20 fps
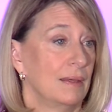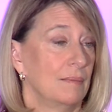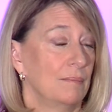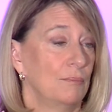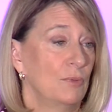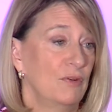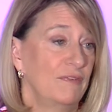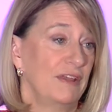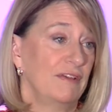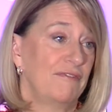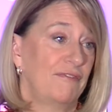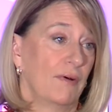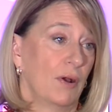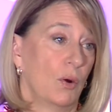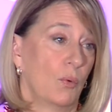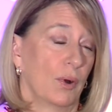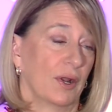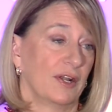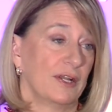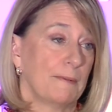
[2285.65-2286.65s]
Moving
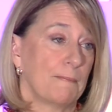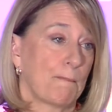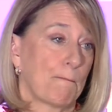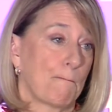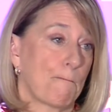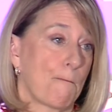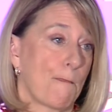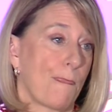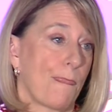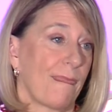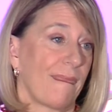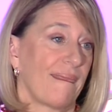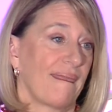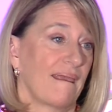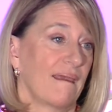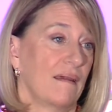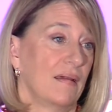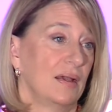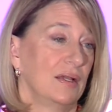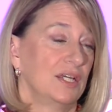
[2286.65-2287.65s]
forward,
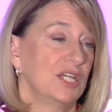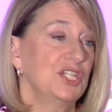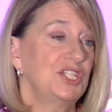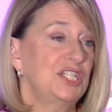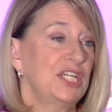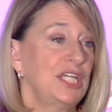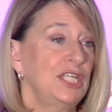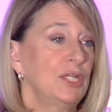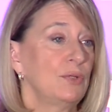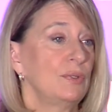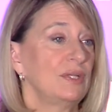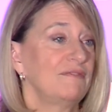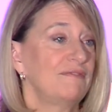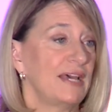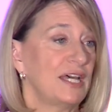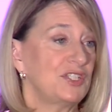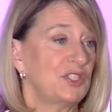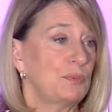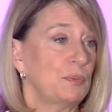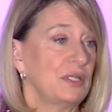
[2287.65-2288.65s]
continued
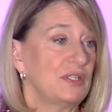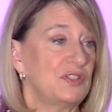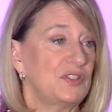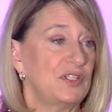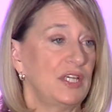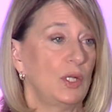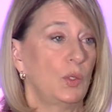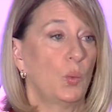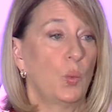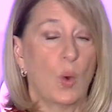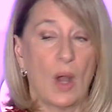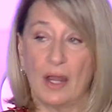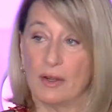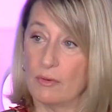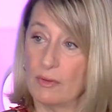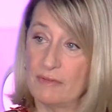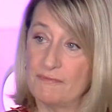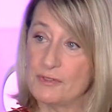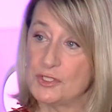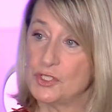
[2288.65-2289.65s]
investments in
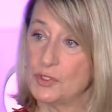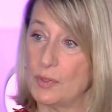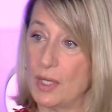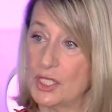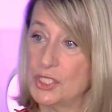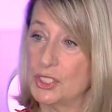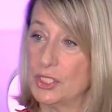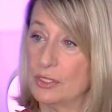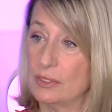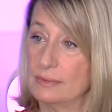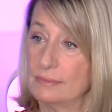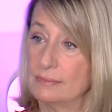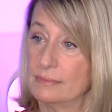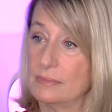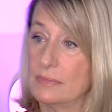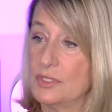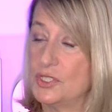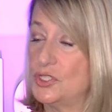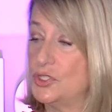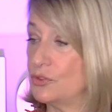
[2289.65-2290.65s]
water infrastructure,
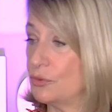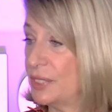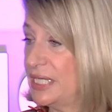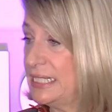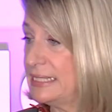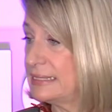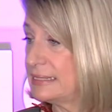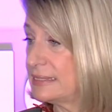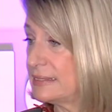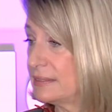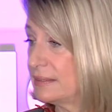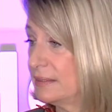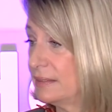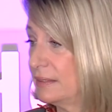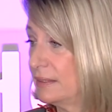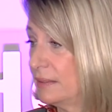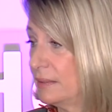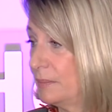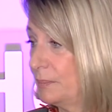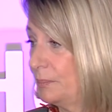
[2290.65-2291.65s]
streets,
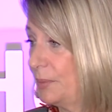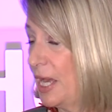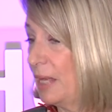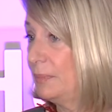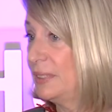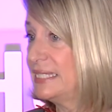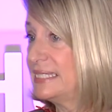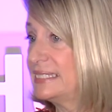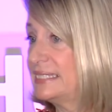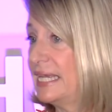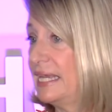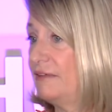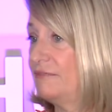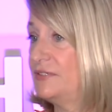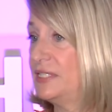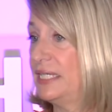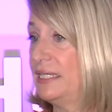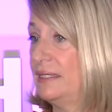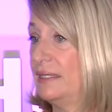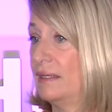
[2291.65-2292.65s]
public
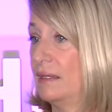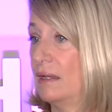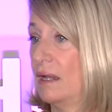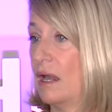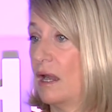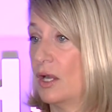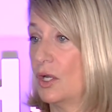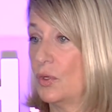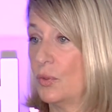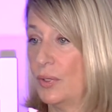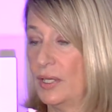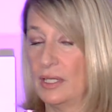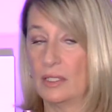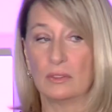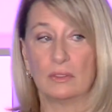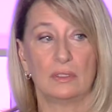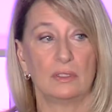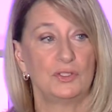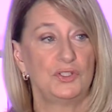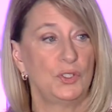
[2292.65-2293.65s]
safety are
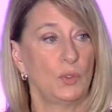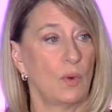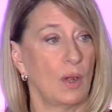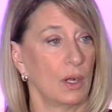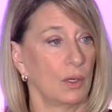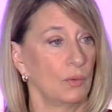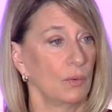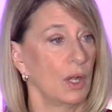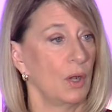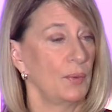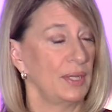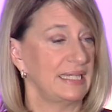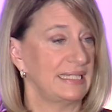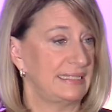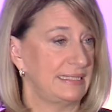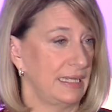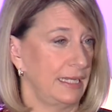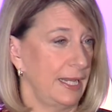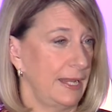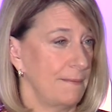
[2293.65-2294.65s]
critical to our growing
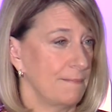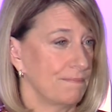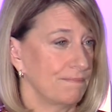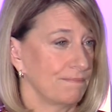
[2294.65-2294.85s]
city.